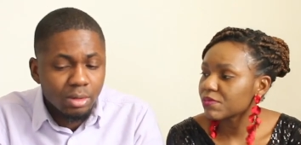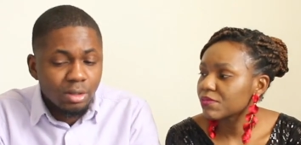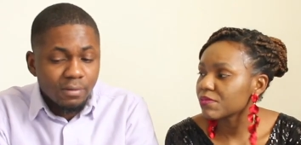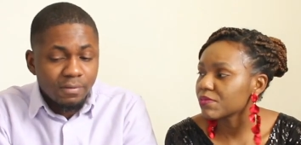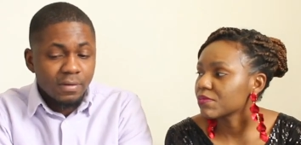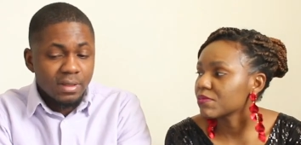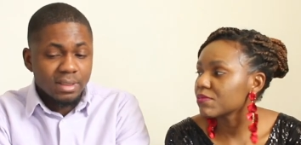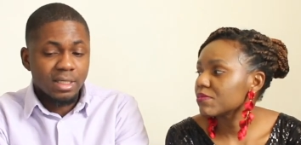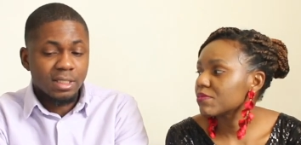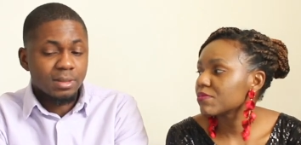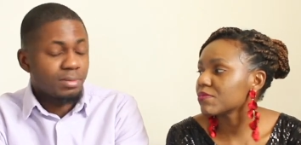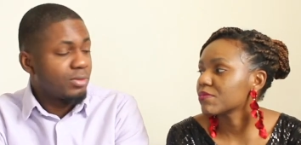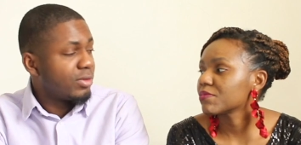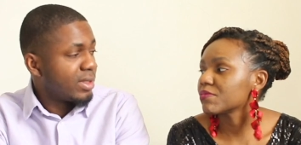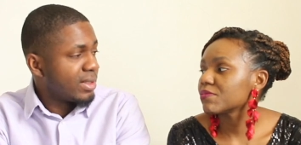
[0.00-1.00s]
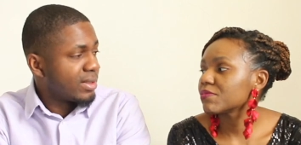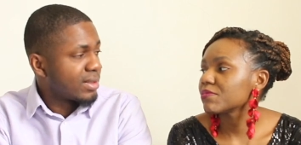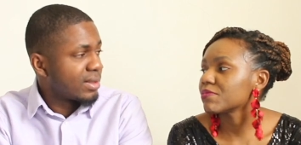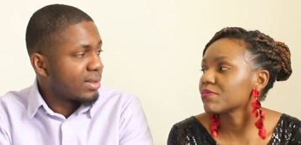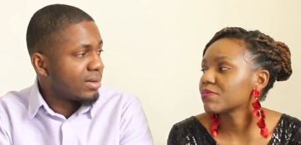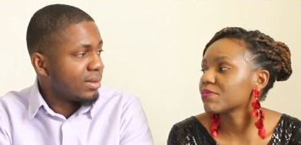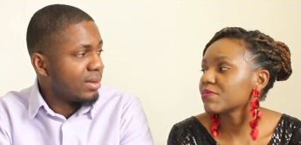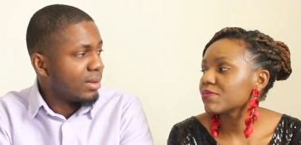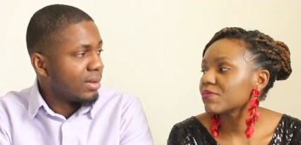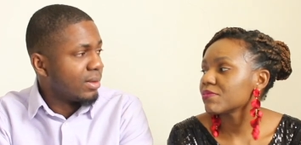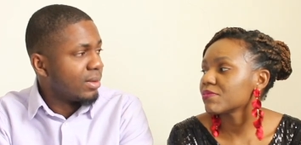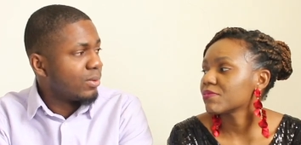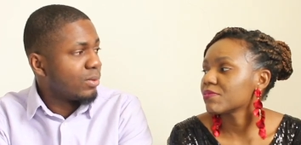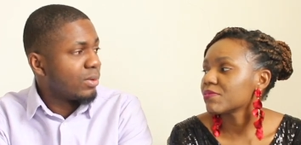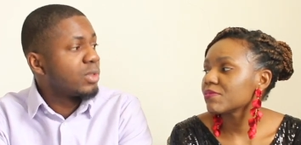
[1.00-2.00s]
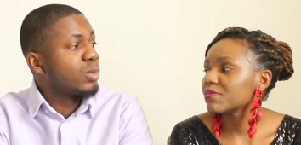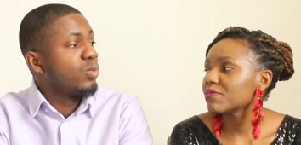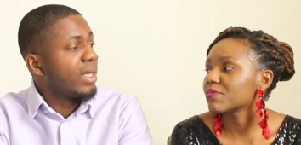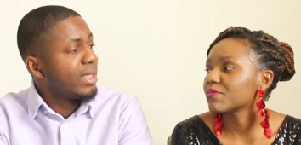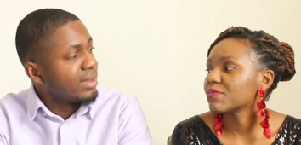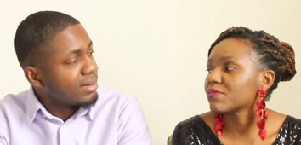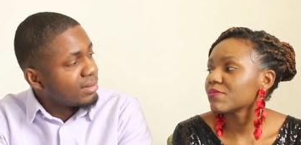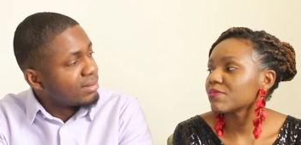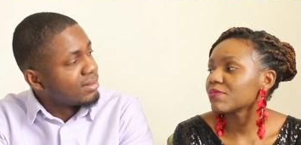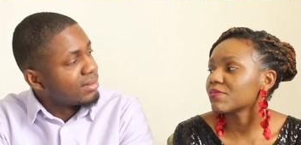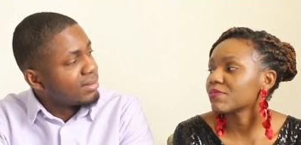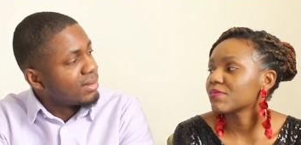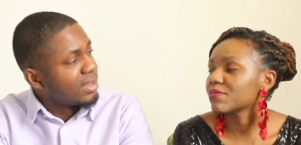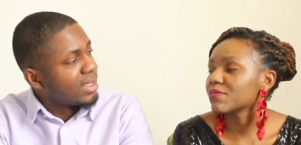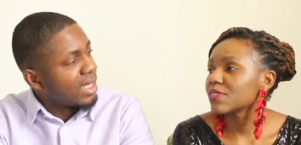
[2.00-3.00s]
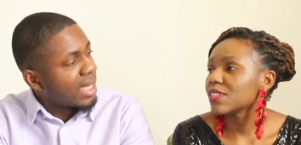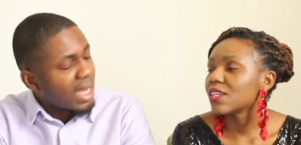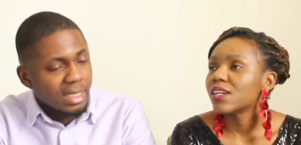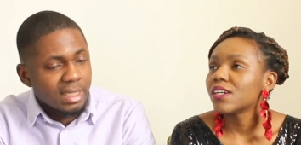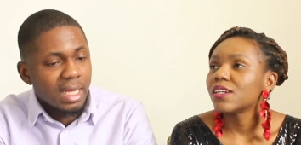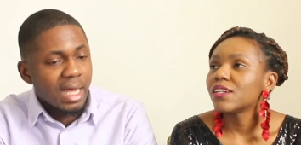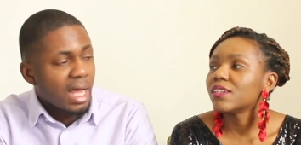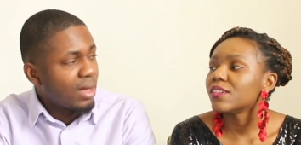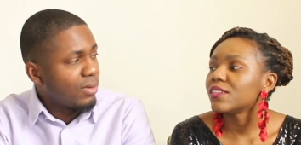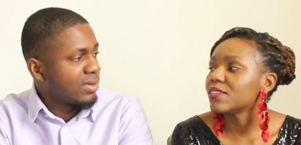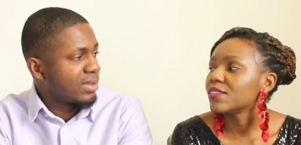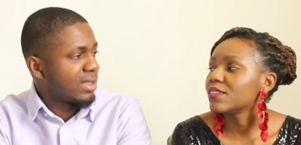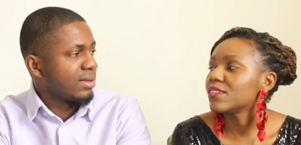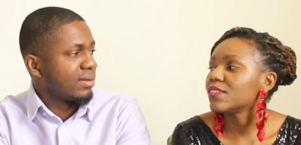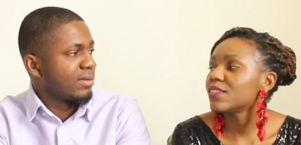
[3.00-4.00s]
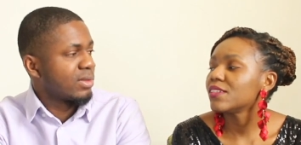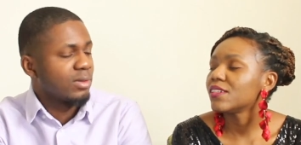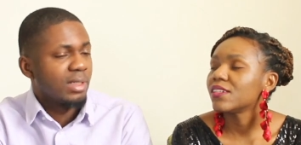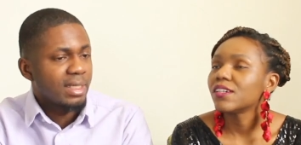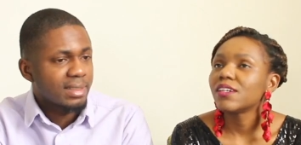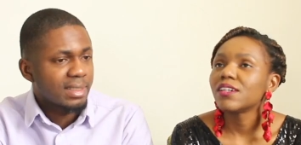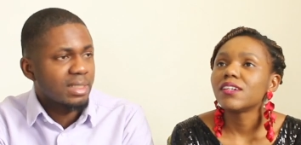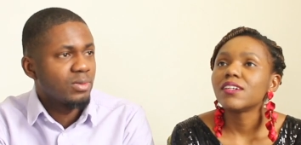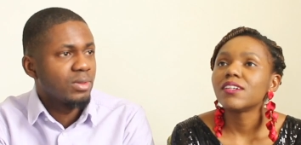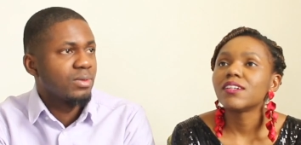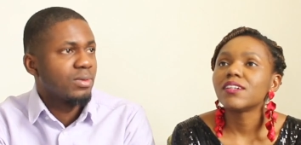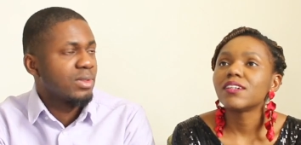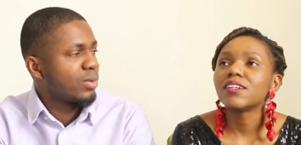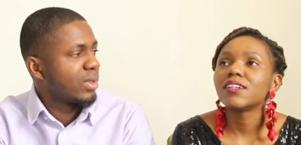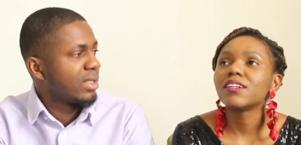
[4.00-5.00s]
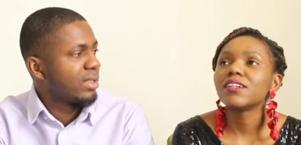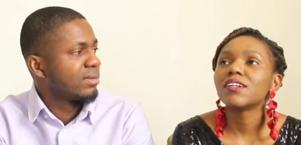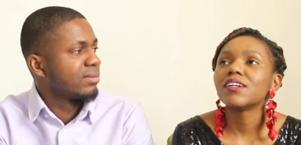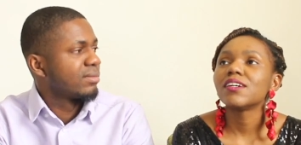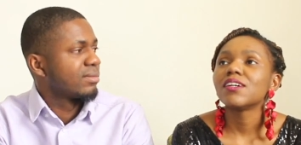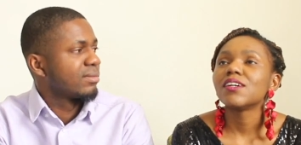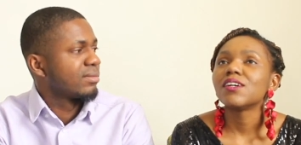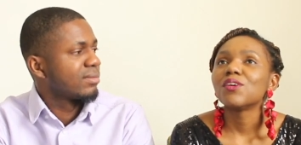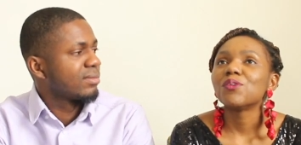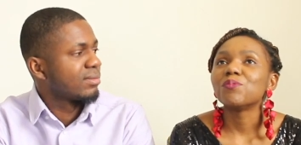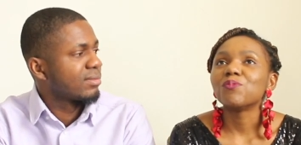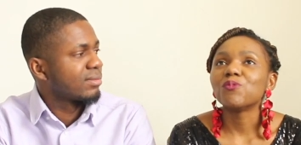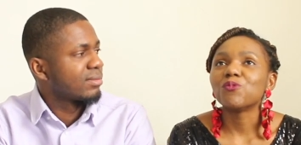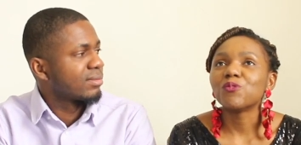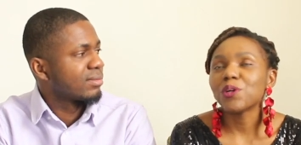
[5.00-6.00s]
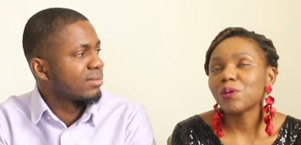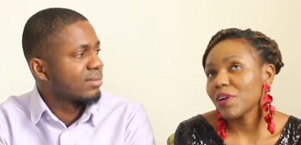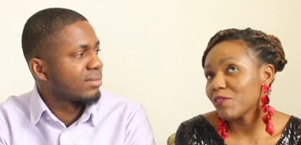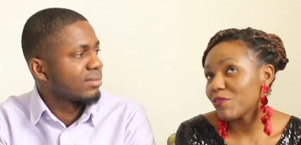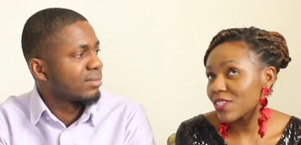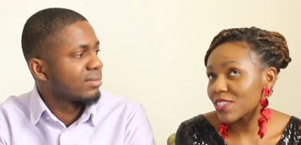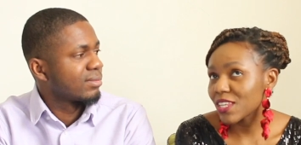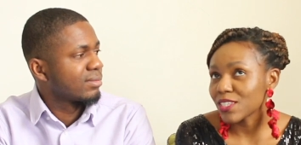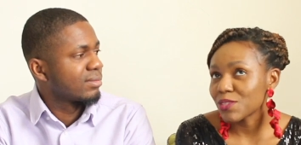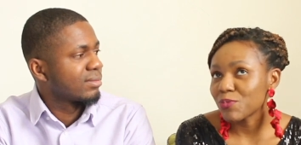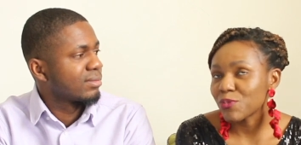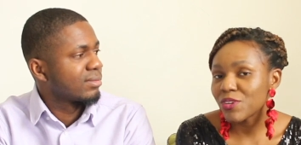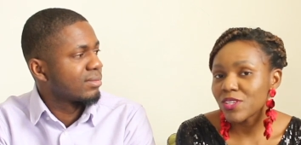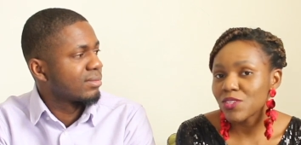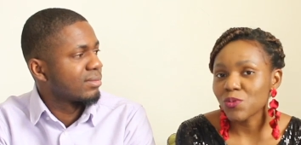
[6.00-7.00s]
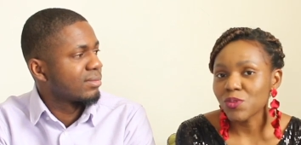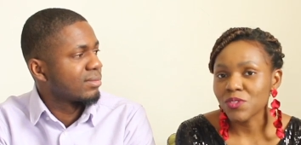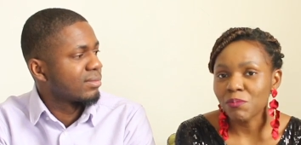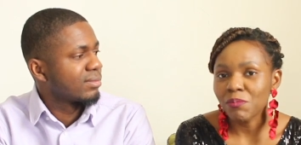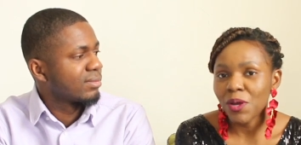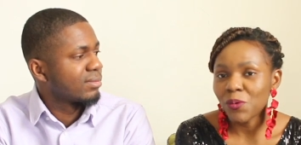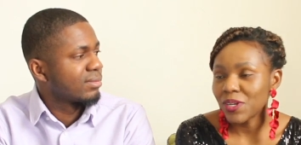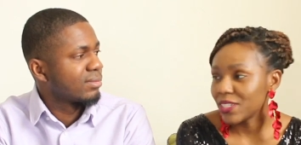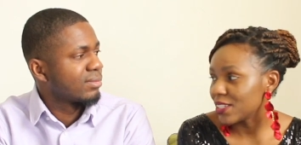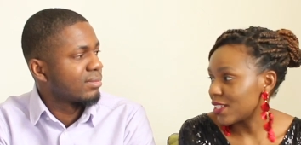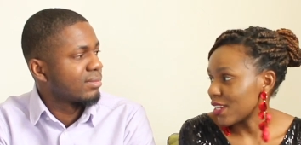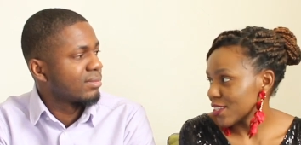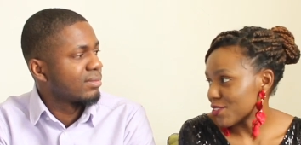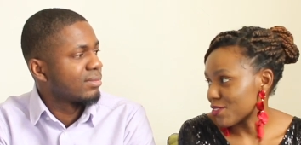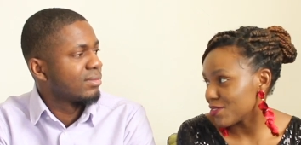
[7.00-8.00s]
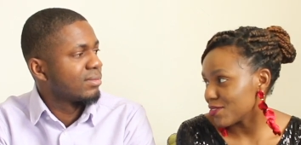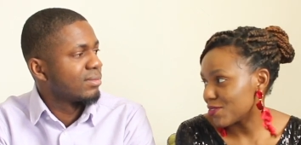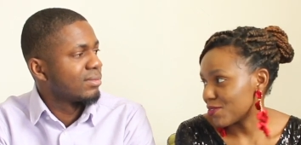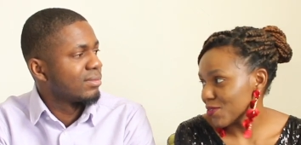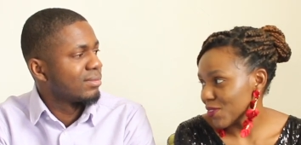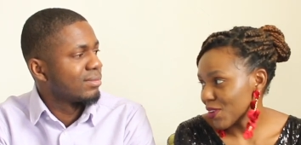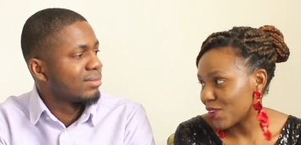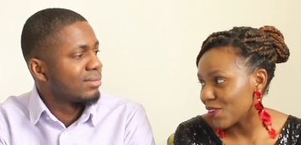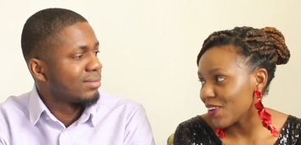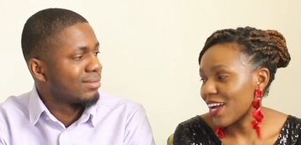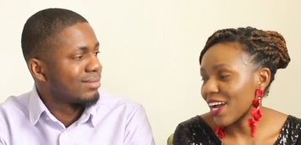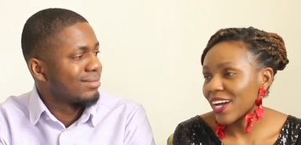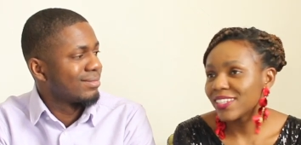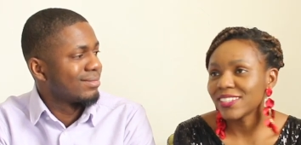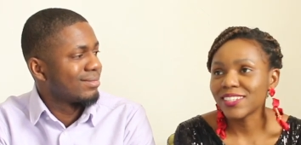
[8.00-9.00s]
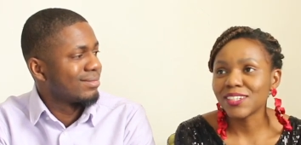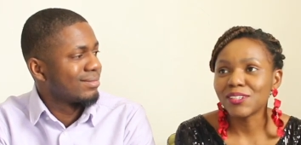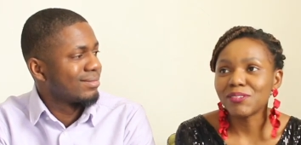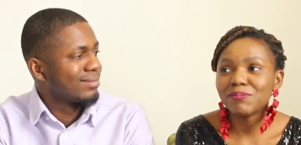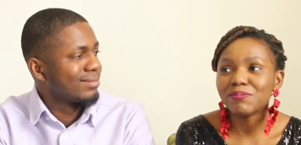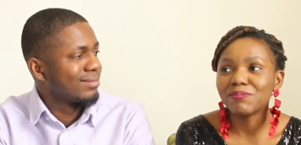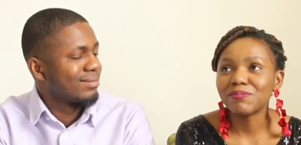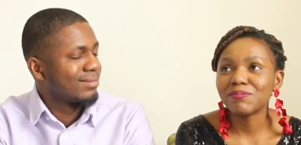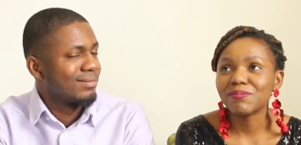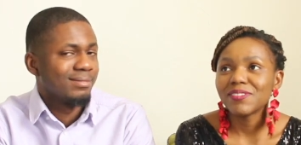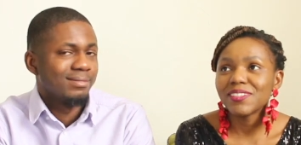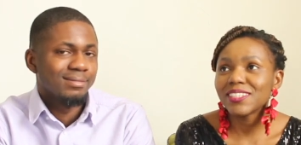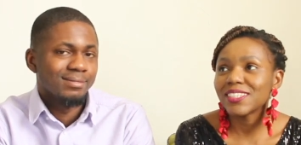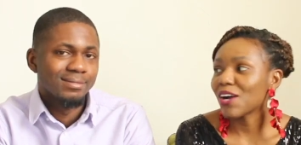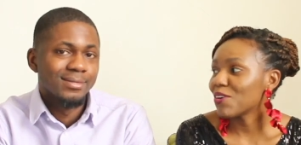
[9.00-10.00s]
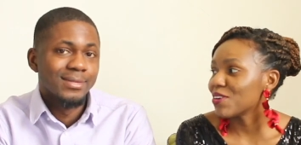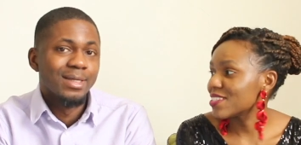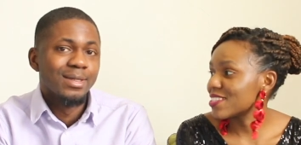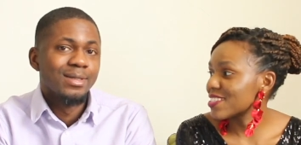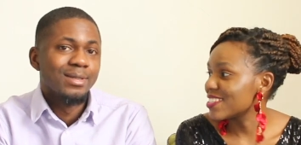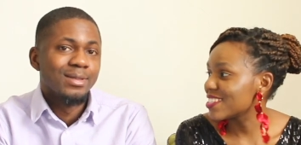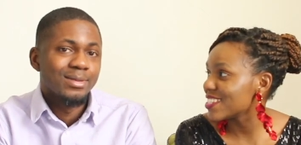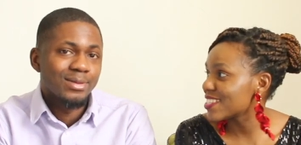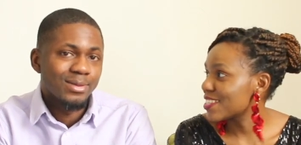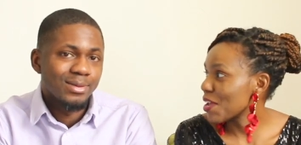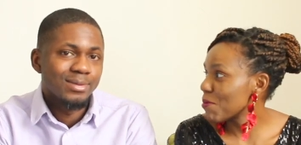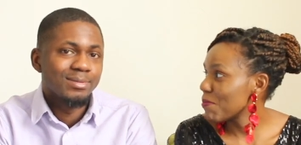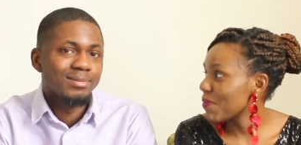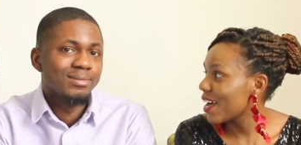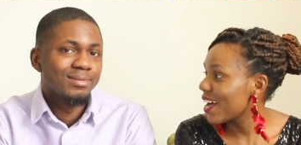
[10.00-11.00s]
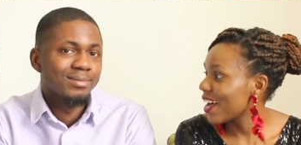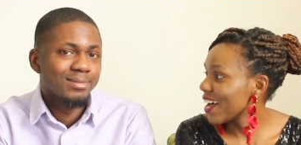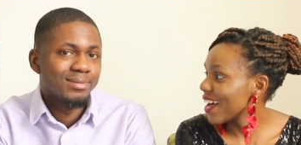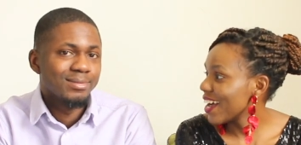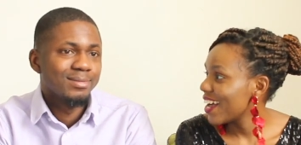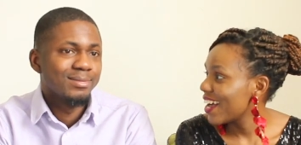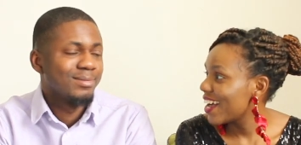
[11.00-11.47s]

Speaker 1: your first experience was when, and how was it? So let's start with was when.
Speaker 2: Well, my first experience was on my wedding night. Well, and um,
Speaker 1: mm. that was December.